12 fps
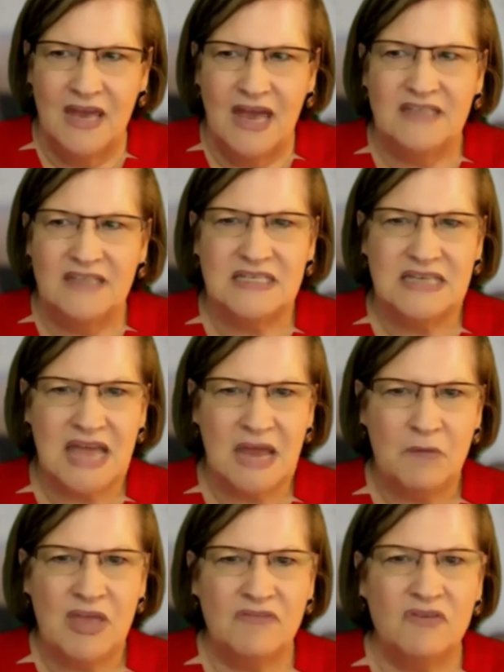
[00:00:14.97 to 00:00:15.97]
And today
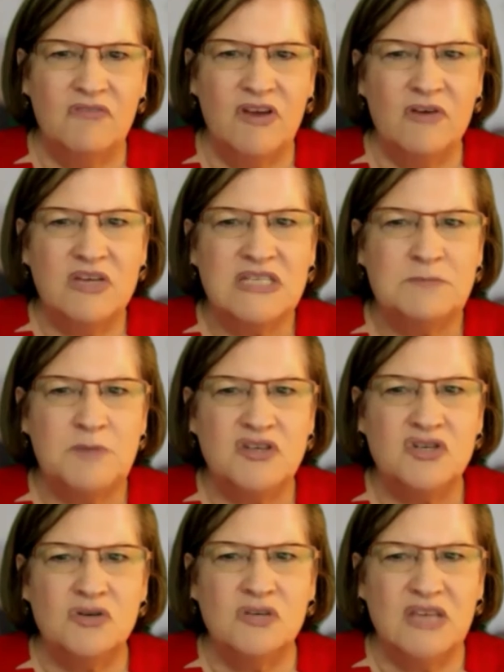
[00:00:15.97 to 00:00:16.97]
we have a very
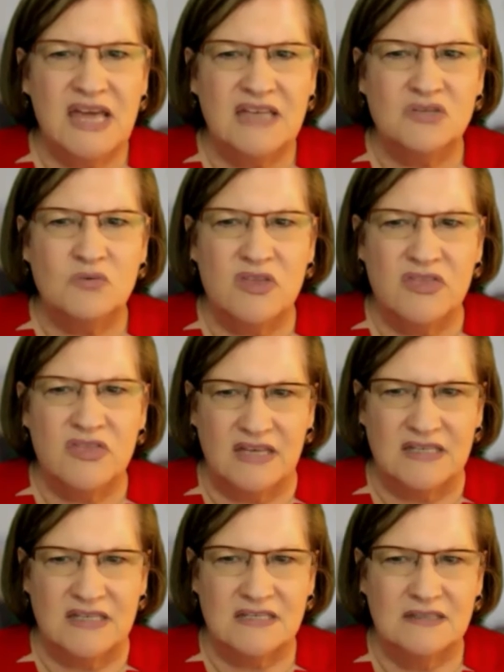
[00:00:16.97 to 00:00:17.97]
special guest with
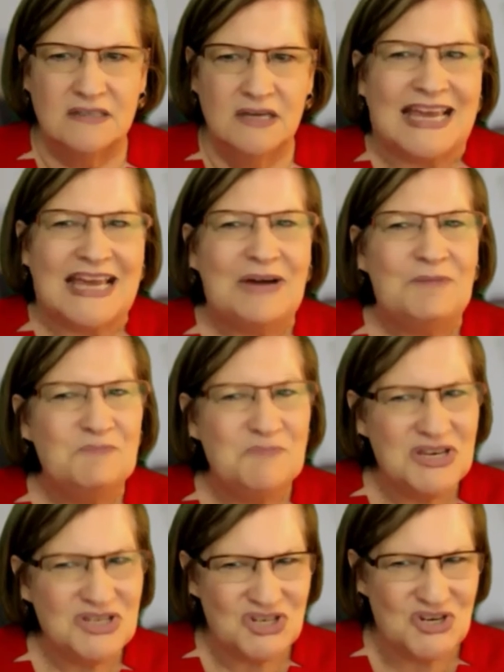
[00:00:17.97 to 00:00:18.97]
us,
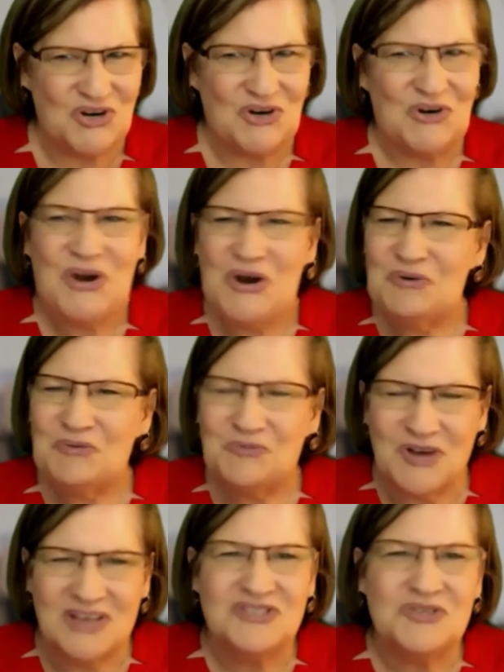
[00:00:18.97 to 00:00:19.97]
Commissioner
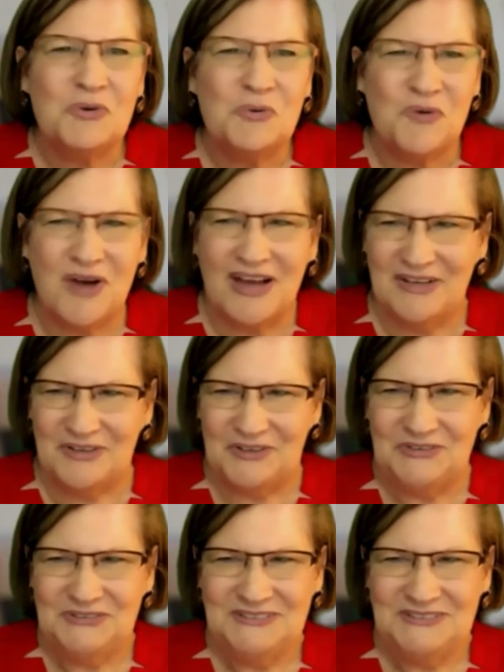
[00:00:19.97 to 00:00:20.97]
Russell
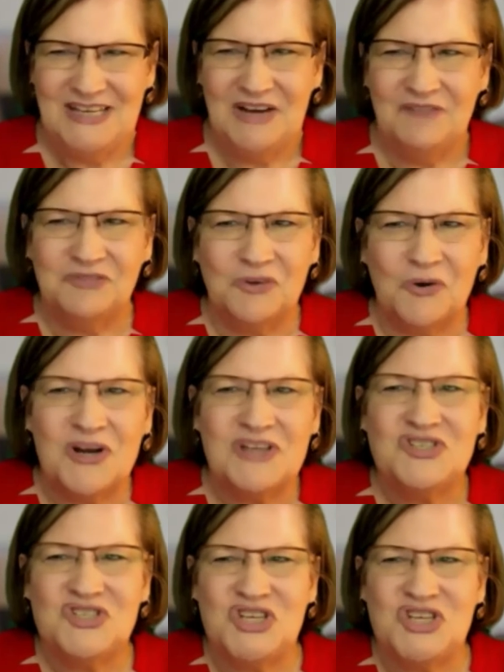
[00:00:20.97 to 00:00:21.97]
Wiegel,
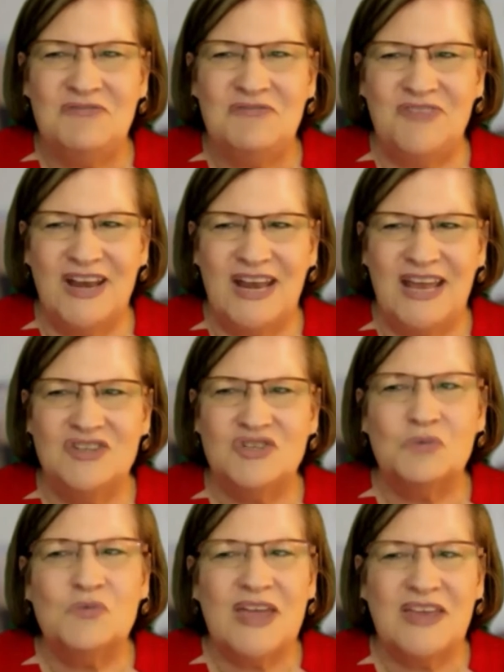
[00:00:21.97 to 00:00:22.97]
Florida's Chief
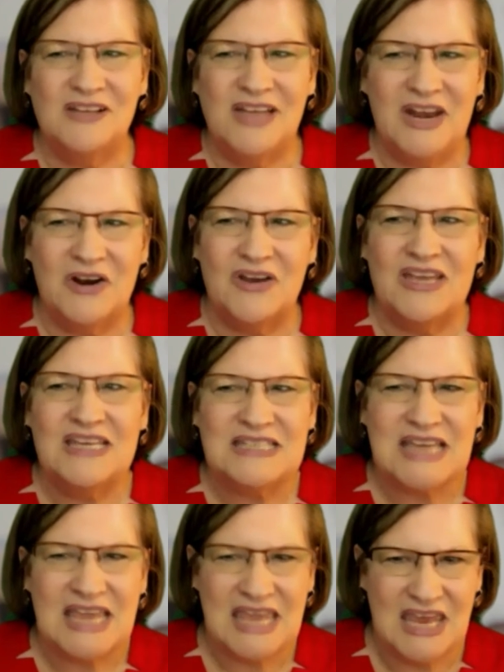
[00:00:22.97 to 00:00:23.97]
Financial Regulator, is
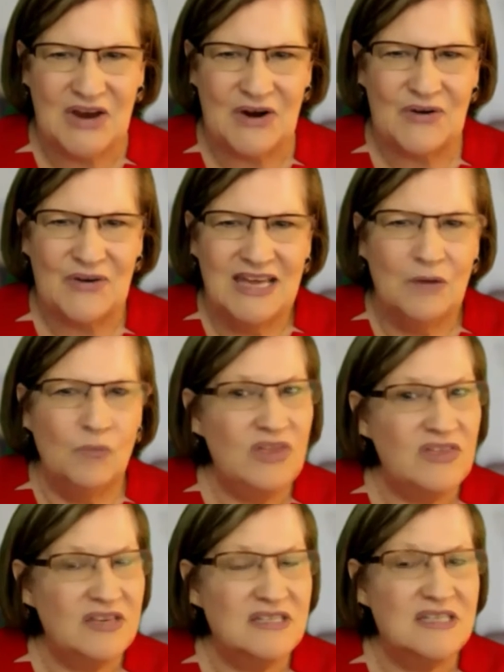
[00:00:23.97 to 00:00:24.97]
here
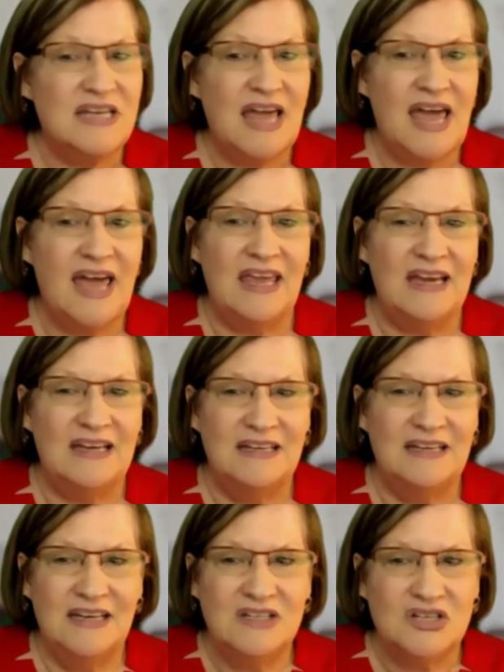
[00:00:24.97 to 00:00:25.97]
with us today
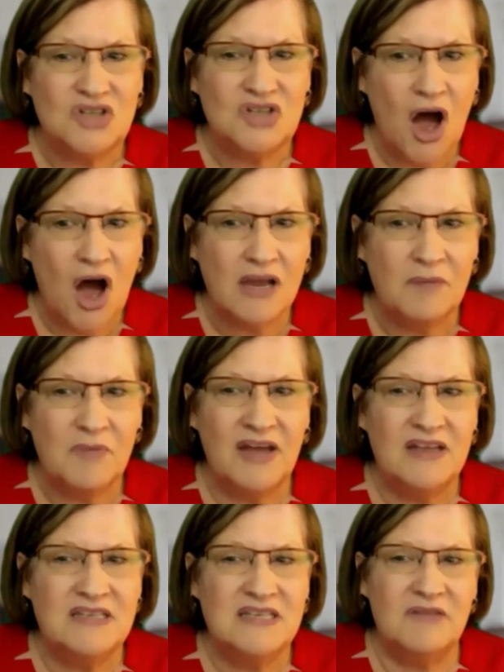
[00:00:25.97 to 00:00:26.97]
to talk
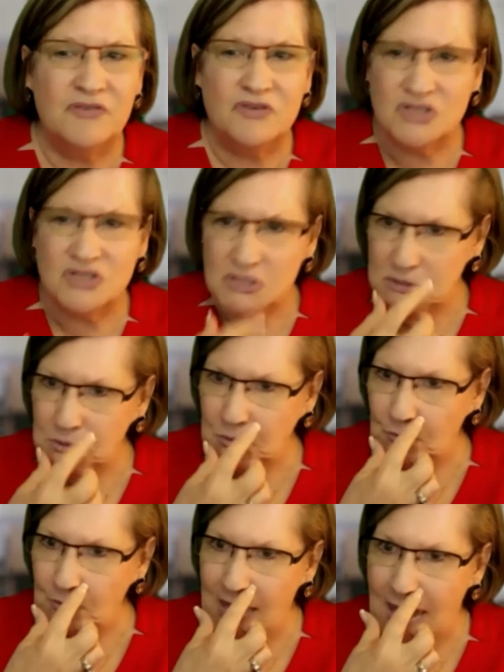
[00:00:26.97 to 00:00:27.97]
about his efforts to
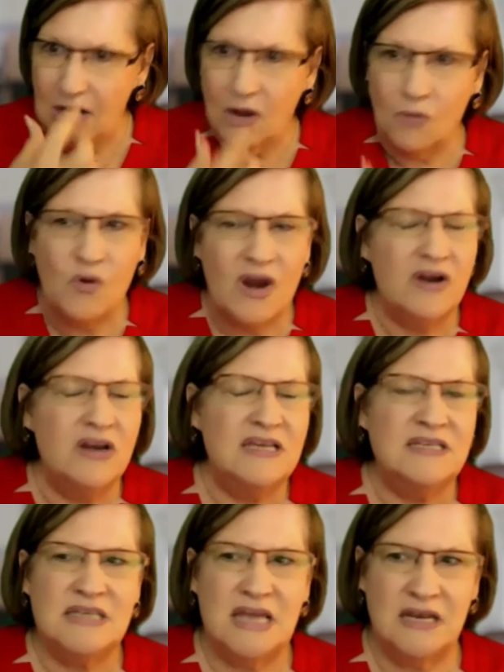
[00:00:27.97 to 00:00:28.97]
create
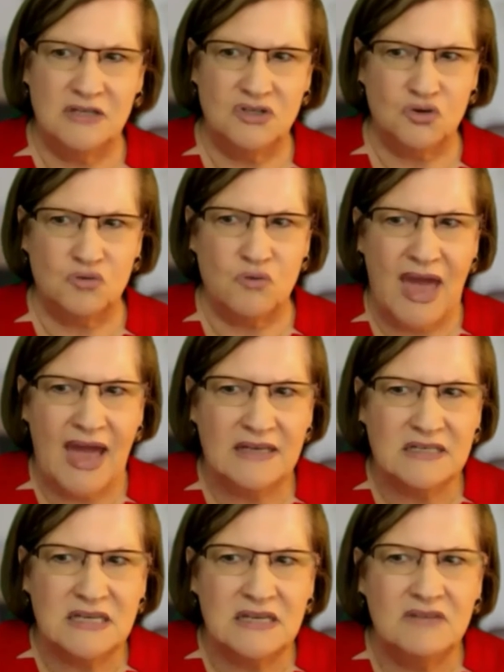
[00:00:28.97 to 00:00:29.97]
awareness and
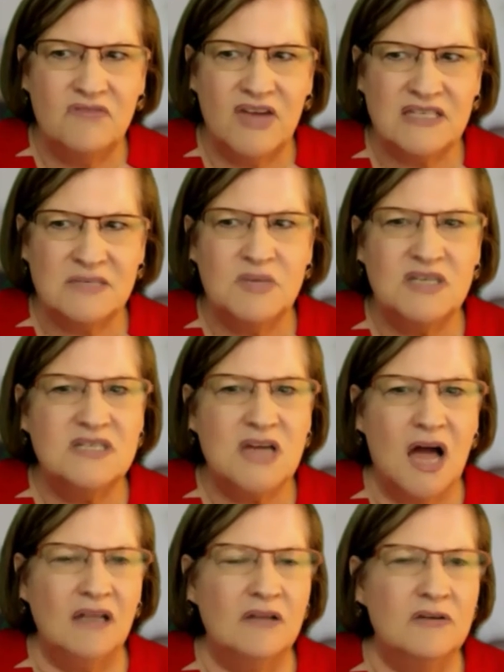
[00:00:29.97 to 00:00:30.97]
attract investment
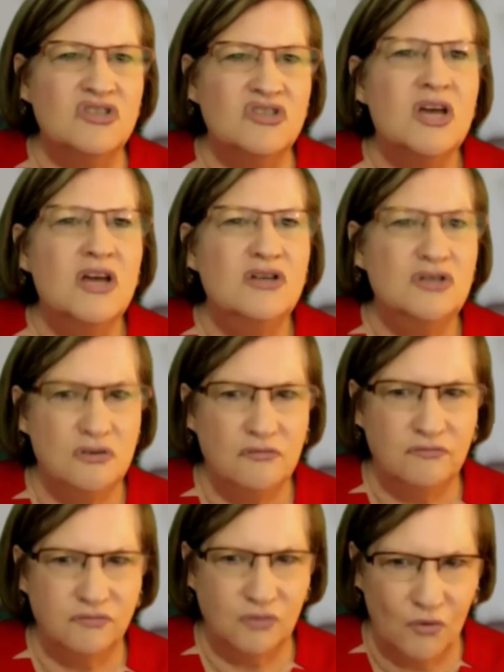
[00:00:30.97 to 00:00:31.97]
dollars to
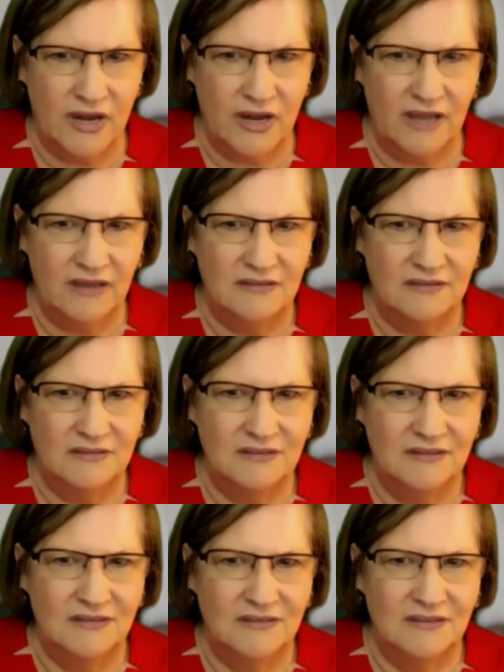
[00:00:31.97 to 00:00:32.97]
Florida.
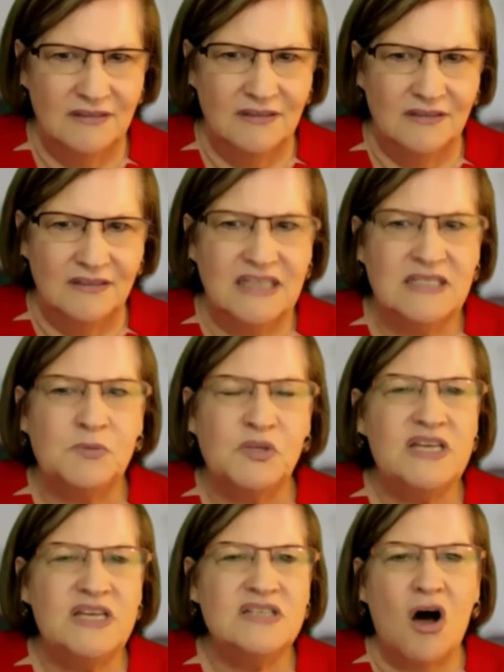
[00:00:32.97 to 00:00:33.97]
Let's
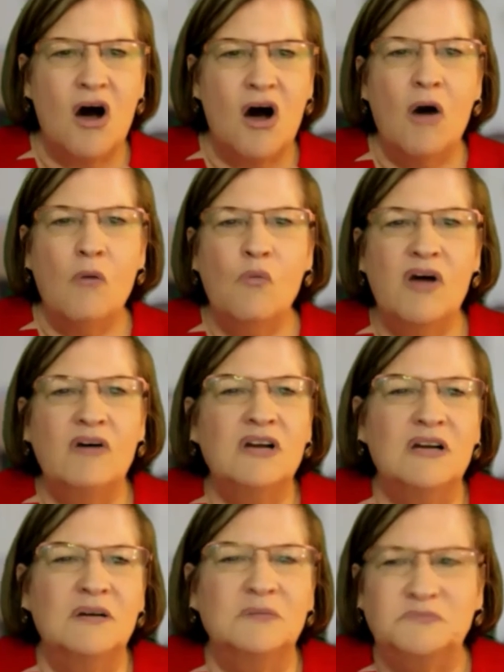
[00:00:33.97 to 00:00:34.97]
please all
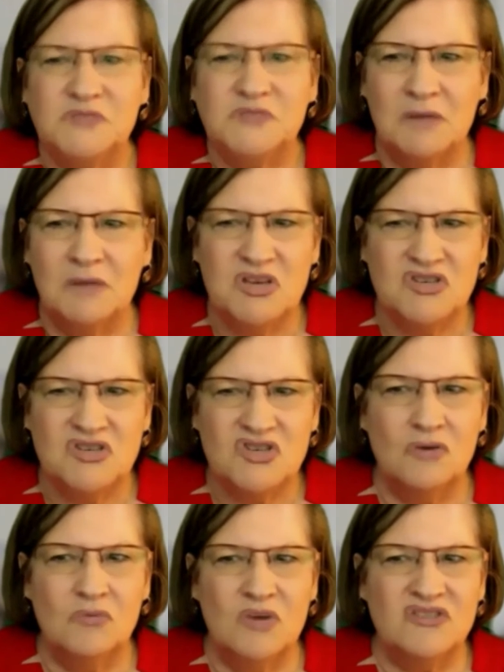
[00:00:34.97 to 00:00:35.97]
welcome
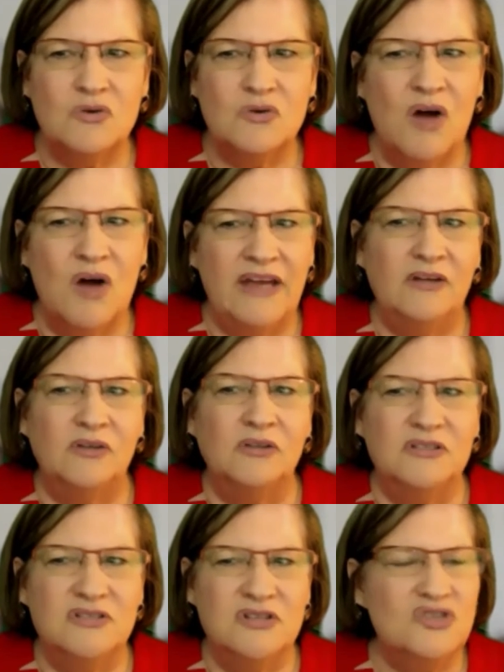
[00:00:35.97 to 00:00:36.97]
Commissioner Russell Wiegel
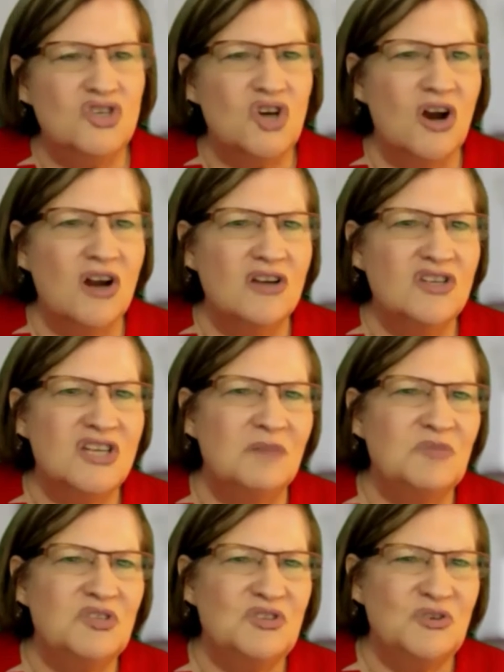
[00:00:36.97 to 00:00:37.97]
to Charged
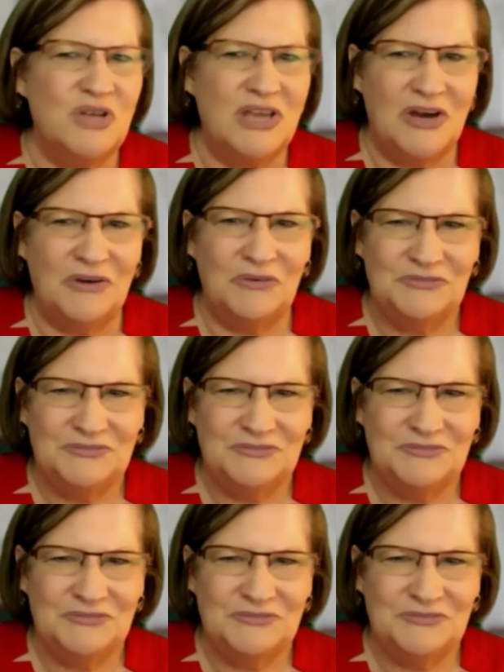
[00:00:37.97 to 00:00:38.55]
Up Studio.